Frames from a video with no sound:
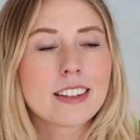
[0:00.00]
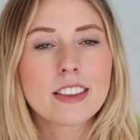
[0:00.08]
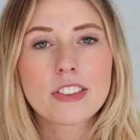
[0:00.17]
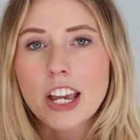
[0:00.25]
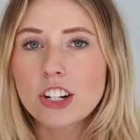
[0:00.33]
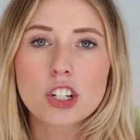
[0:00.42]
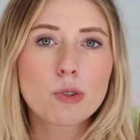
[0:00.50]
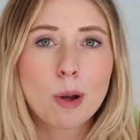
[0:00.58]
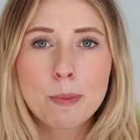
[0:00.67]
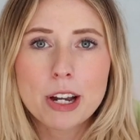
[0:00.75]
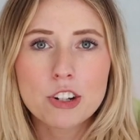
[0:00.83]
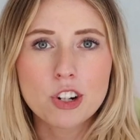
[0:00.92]
they just want
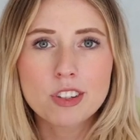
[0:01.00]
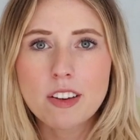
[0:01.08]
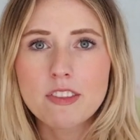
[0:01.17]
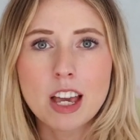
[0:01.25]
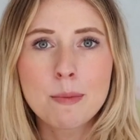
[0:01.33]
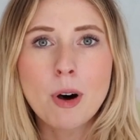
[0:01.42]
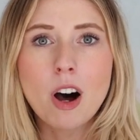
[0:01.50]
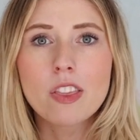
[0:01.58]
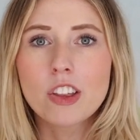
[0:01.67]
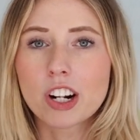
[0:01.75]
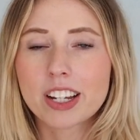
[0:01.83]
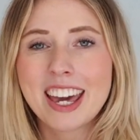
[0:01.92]
pictures of them on
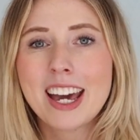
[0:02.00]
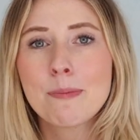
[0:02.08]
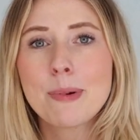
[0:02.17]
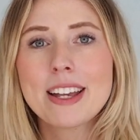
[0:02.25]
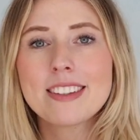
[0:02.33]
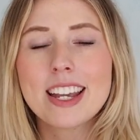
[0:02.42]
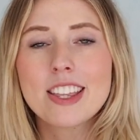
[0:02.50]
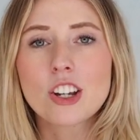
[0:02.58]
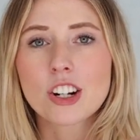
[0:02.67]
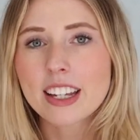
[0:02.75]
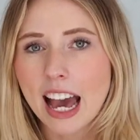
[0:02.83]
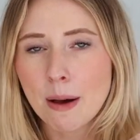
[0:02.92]
their campus in
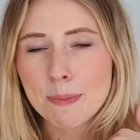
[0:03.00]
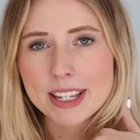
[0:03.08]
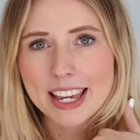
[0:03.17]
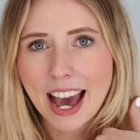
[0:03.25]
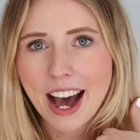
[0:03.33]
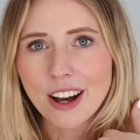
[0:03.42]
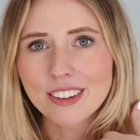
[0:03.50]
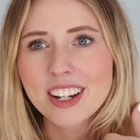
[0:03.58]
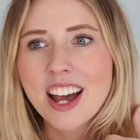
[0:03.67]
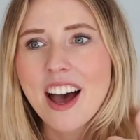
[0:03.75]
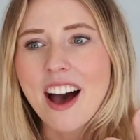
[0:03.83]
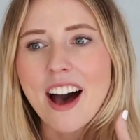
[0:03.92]
their cap and gown,
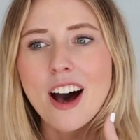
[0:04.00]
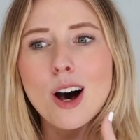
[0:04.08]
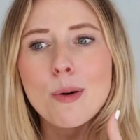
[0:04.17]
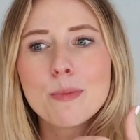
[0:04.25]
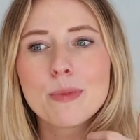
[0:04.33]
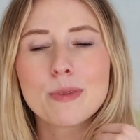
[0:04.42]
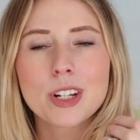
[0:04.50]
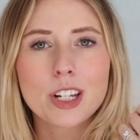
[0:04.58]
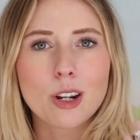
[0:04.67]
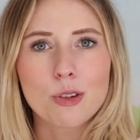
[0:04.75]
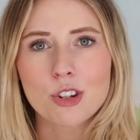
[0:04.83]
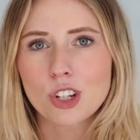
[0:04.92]

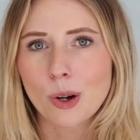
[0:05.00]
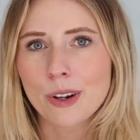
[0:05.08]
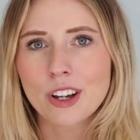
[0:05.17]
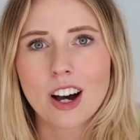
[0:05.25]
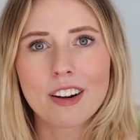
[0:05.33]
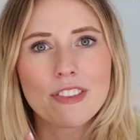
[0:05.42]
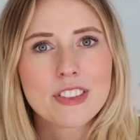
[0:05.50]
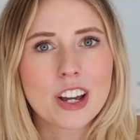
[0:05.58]
showing off